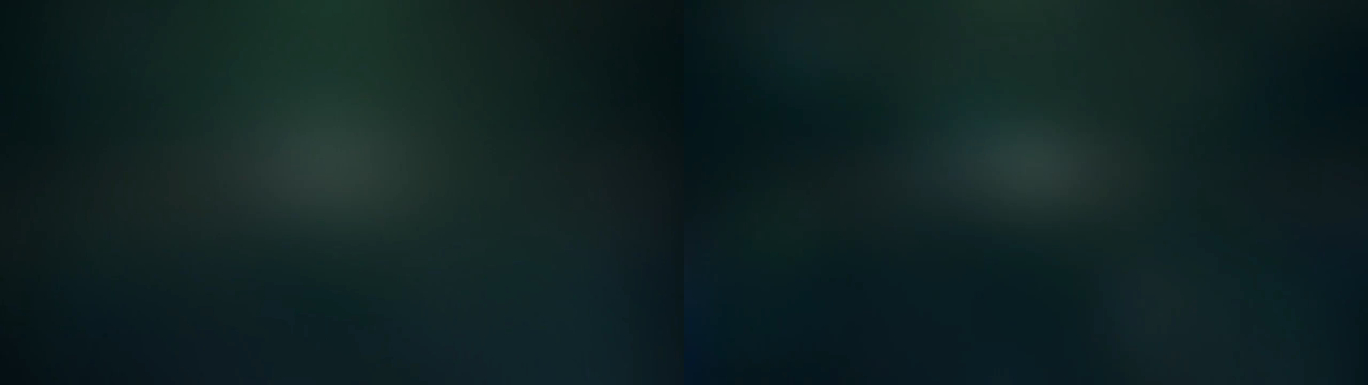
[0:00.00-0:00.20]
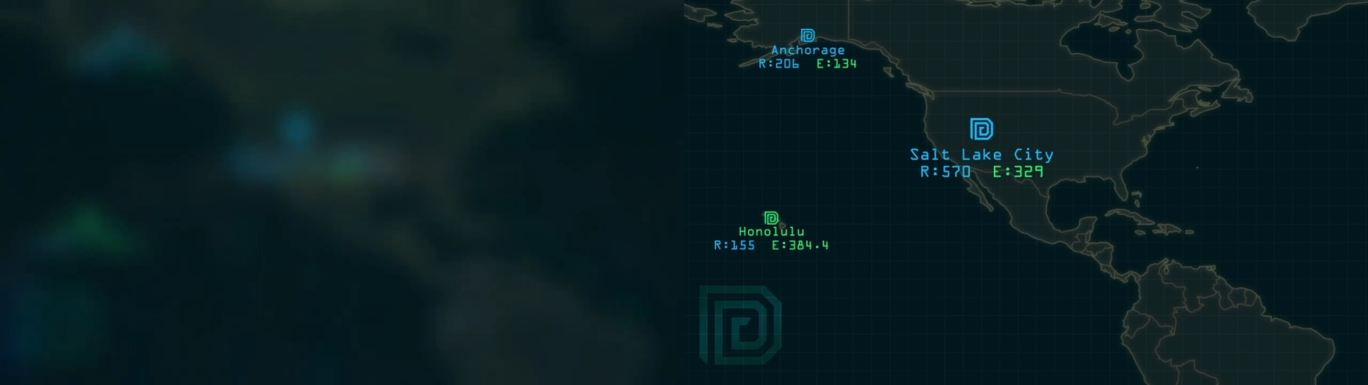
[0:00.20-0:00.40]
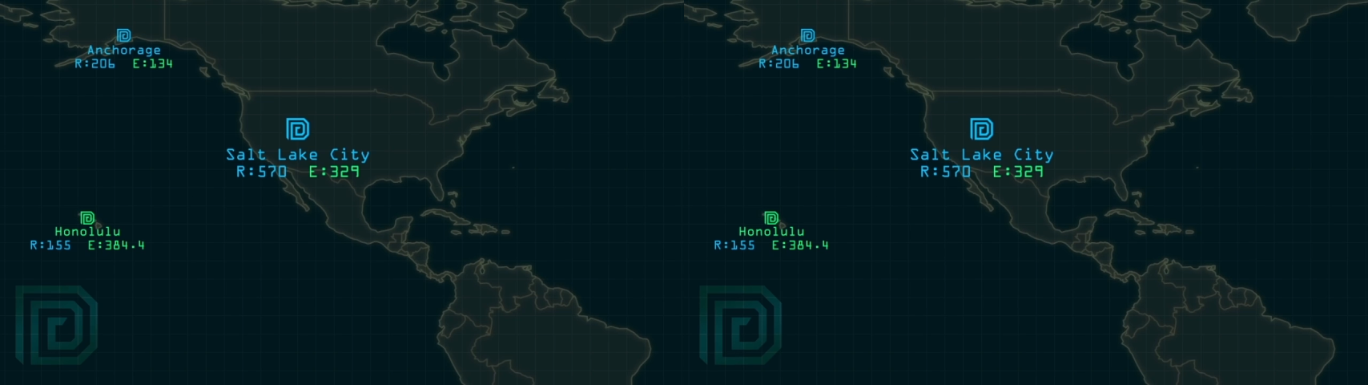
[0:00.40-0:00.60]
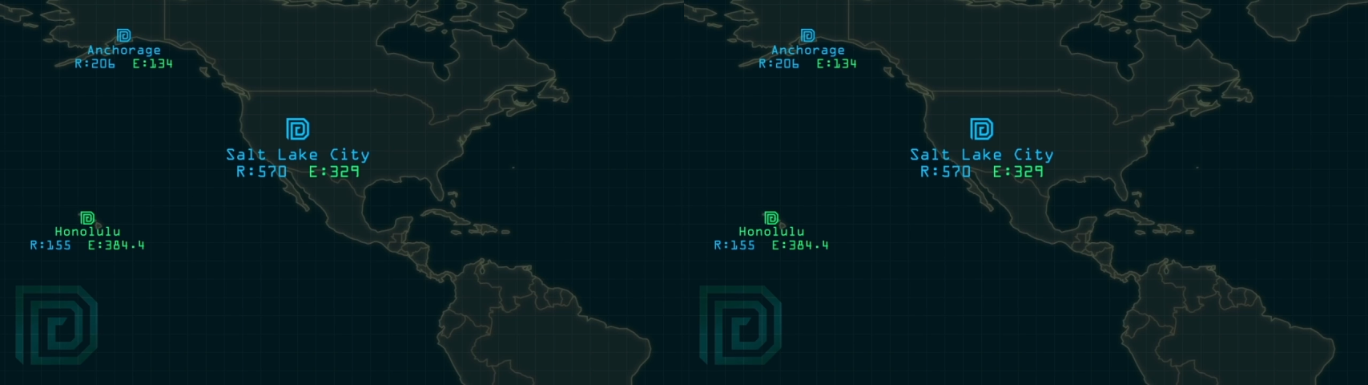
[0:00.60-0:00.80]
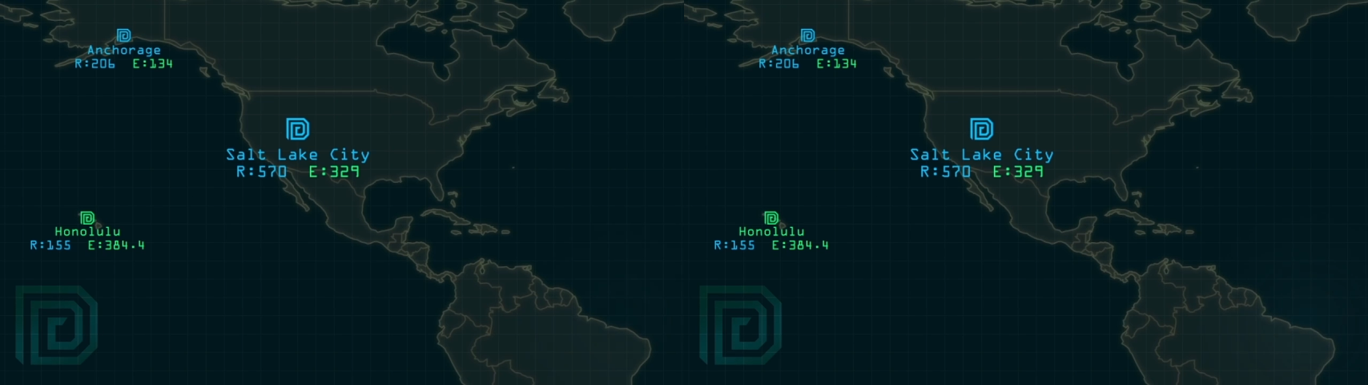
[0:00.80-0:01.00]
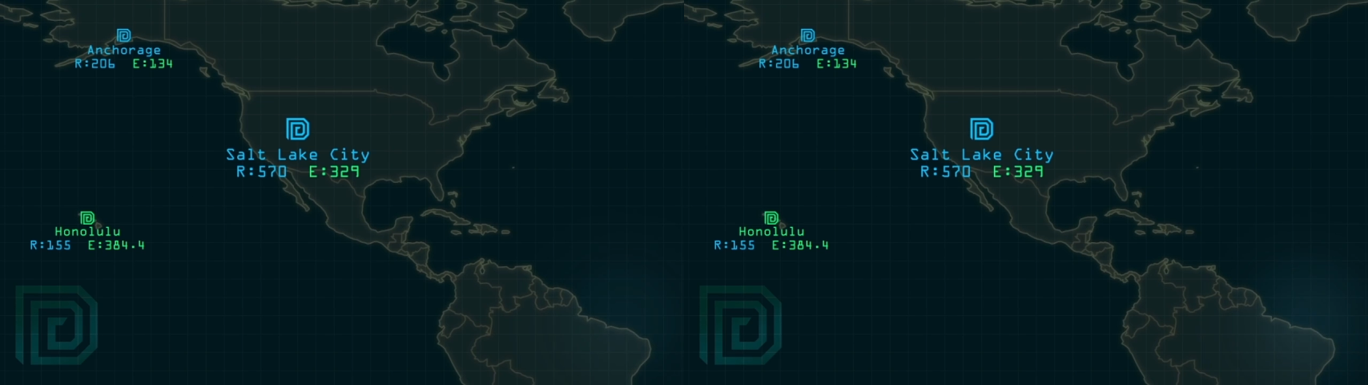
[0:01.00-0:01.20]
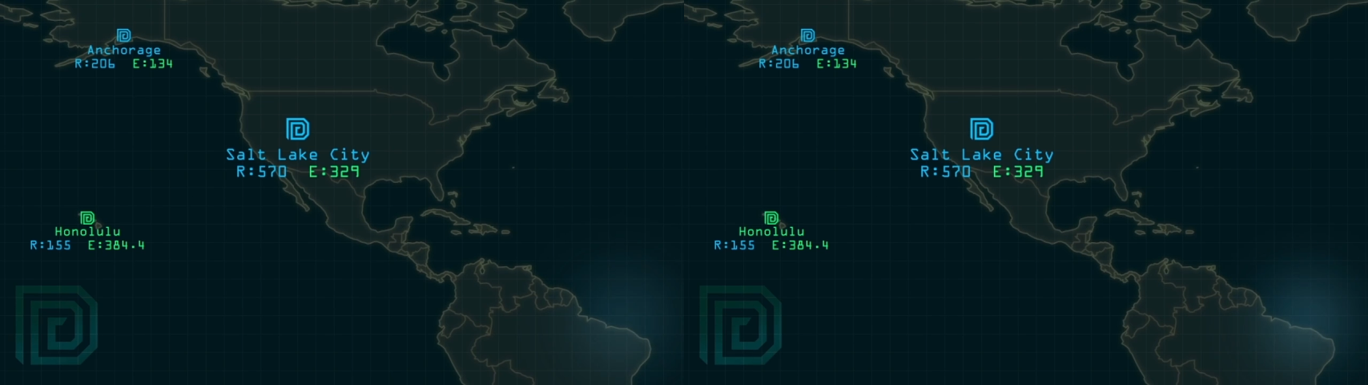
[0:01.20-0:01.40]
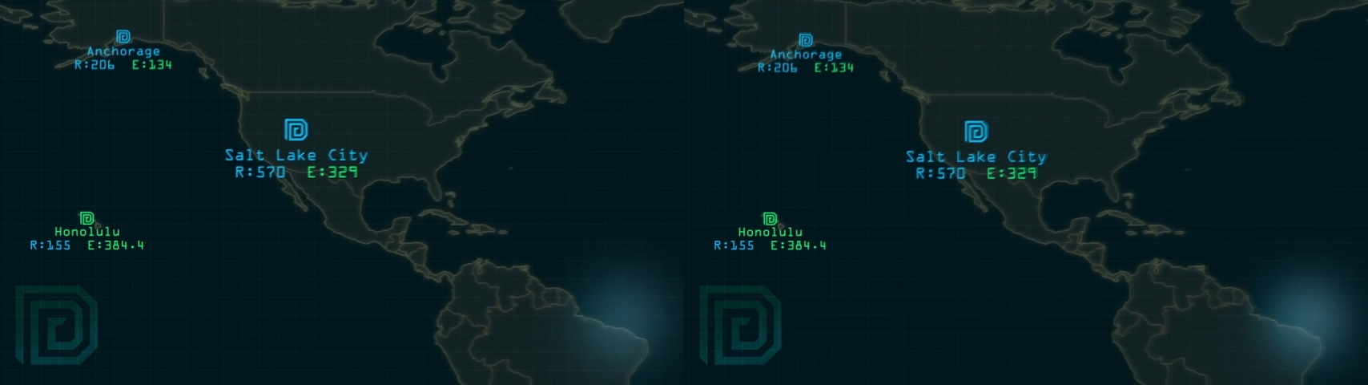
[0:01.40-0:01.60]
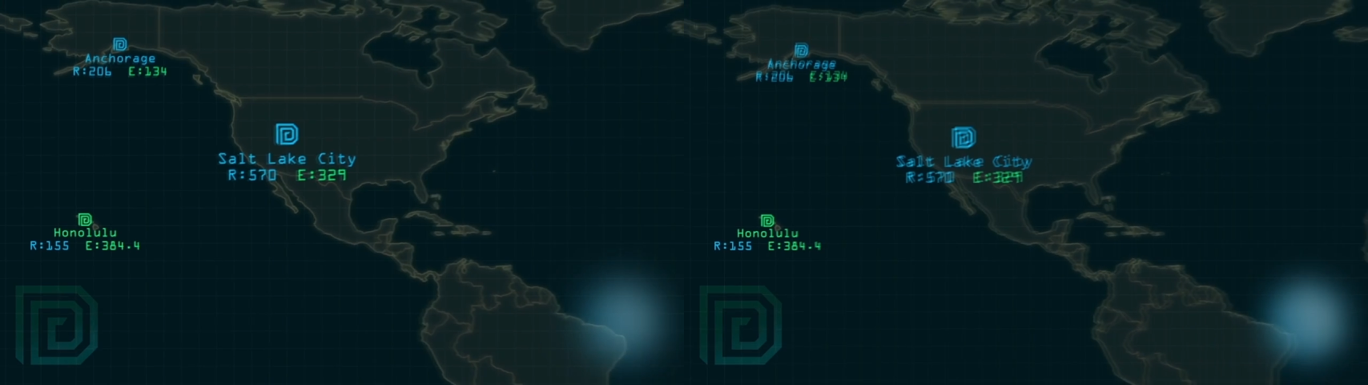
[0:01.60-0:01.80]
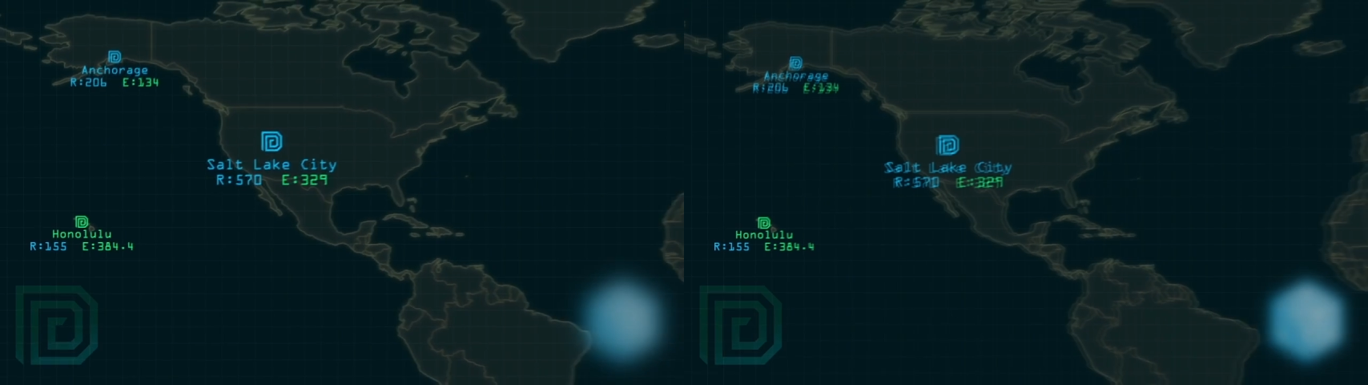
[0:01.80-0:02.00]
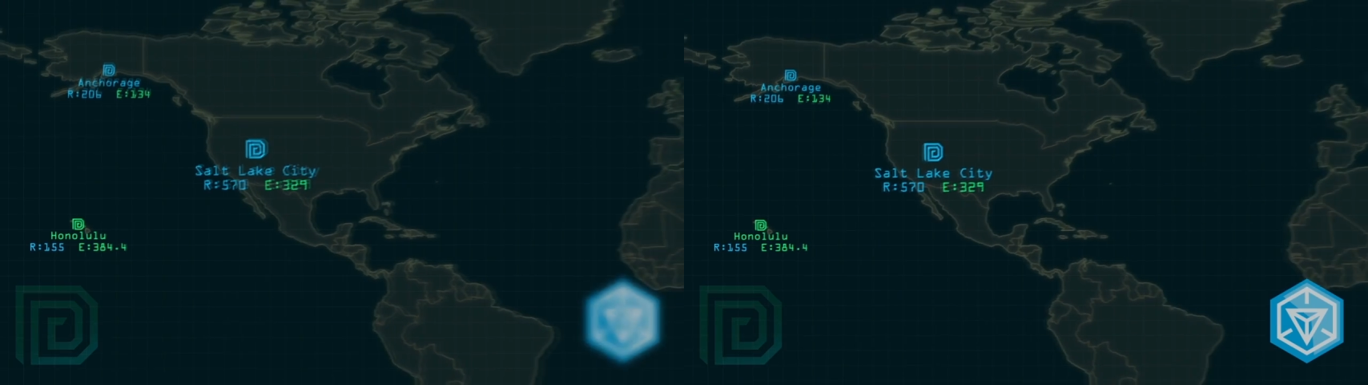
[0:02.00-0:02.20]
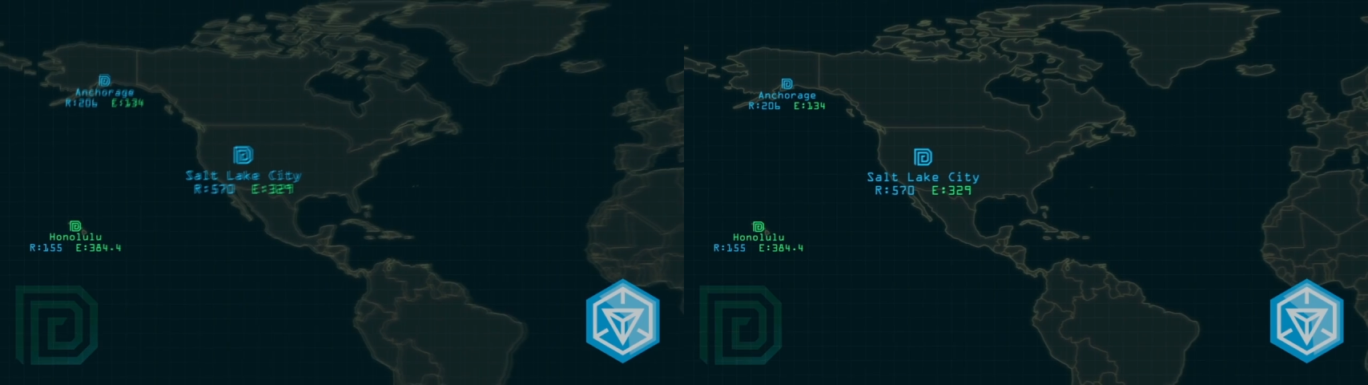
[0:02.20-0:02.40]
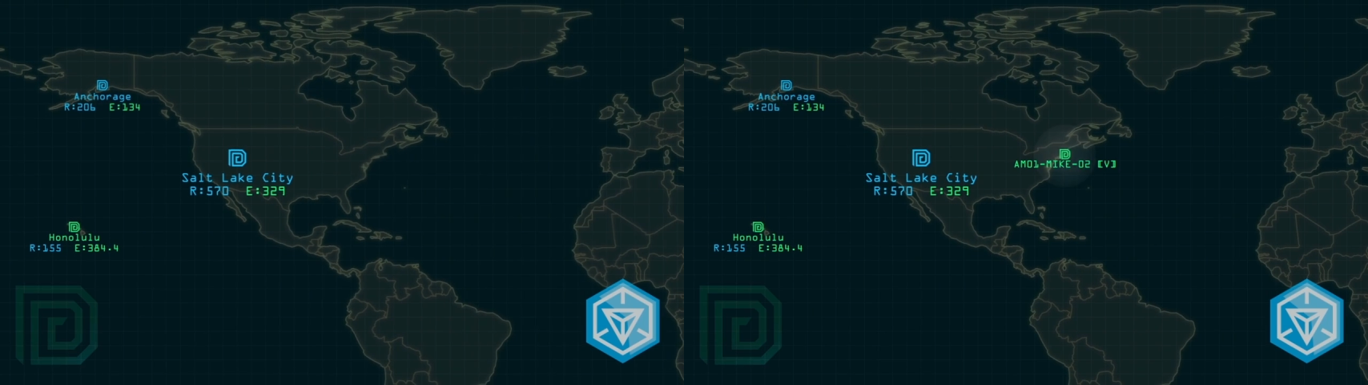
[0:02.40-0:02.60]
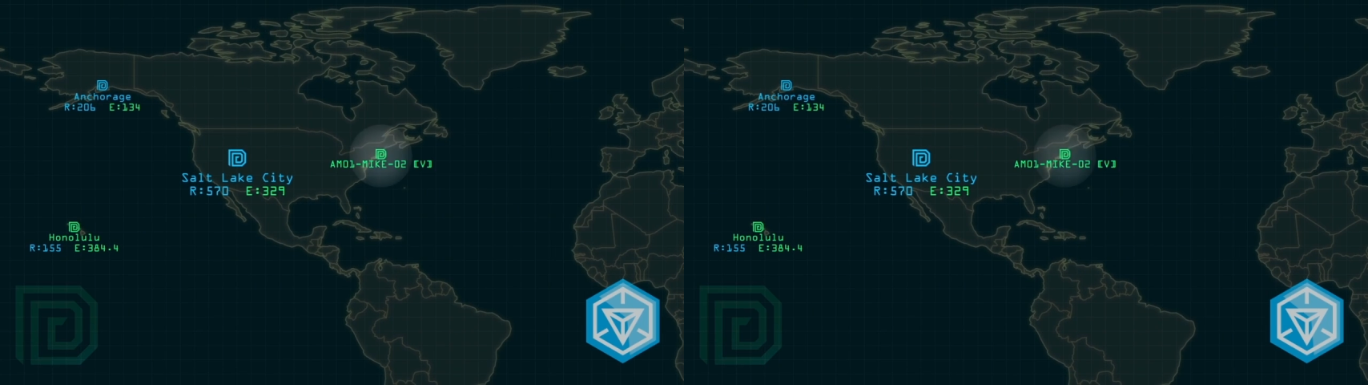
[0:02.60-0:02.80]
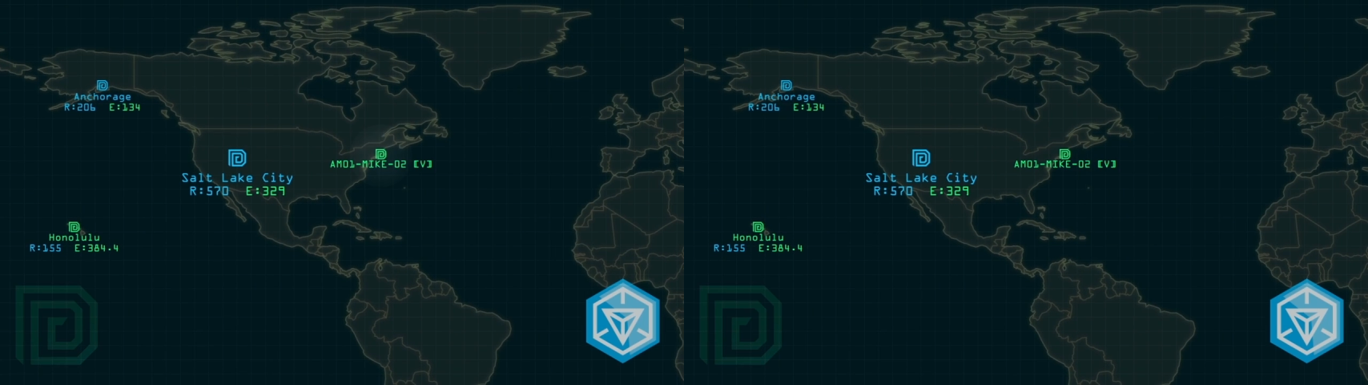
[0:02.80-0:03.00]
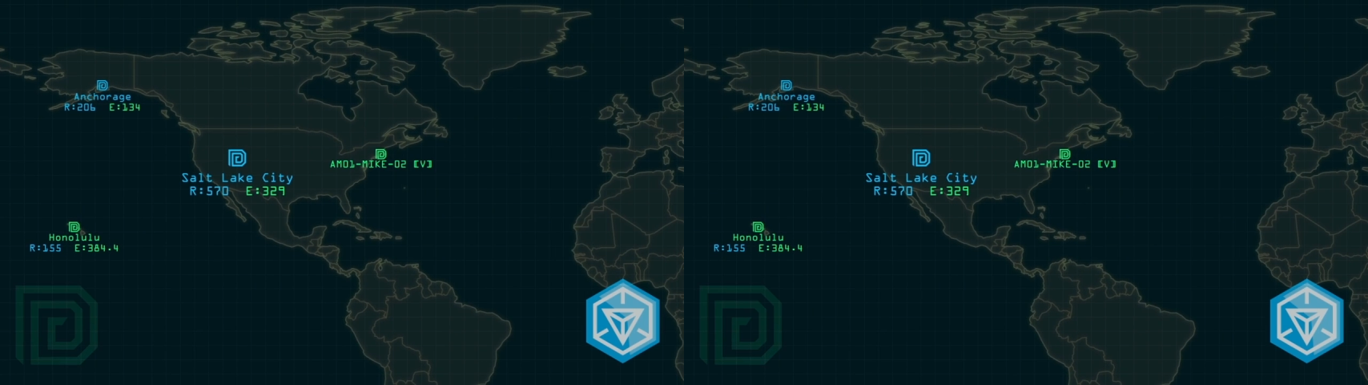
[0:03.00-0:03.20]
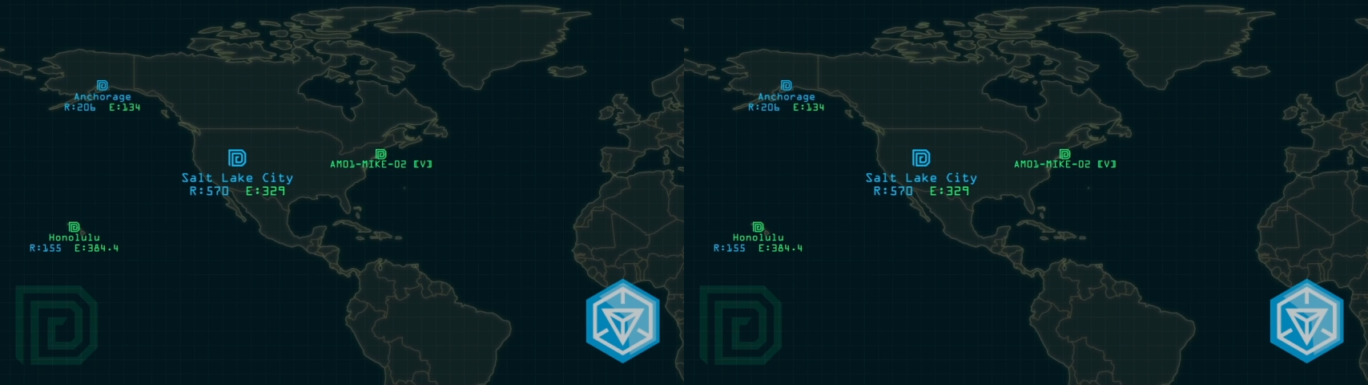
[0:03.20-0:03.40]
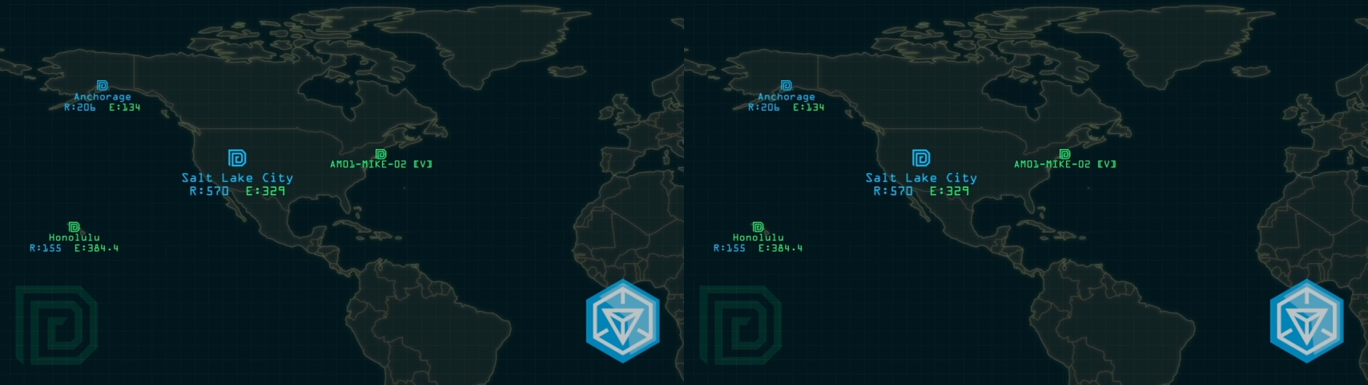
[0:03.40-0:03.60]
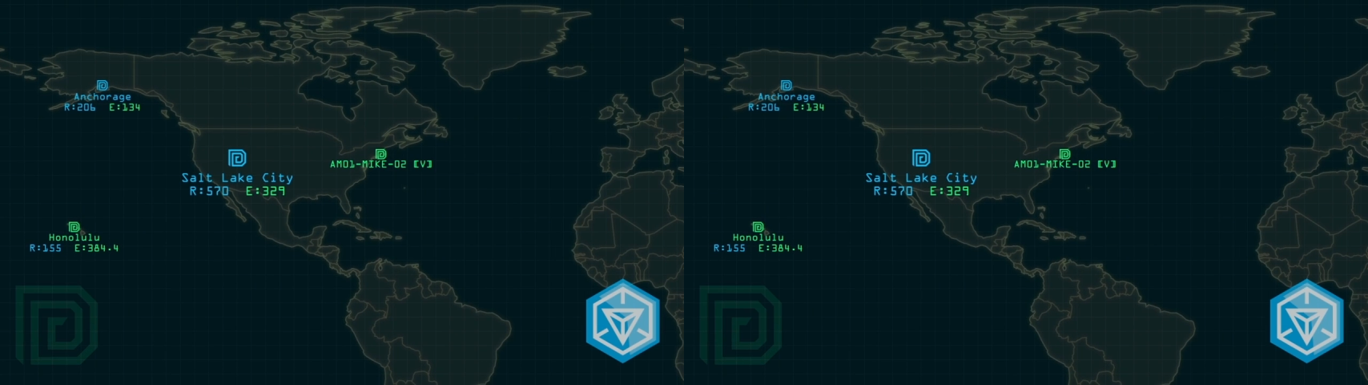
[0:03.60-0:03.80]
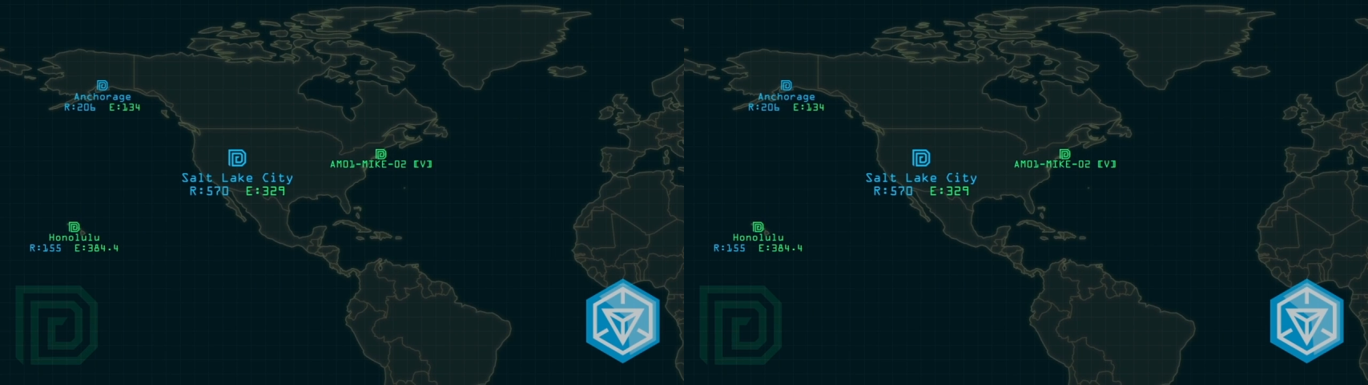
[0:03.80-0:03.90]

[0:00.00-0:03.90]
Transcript: (no speaker visible)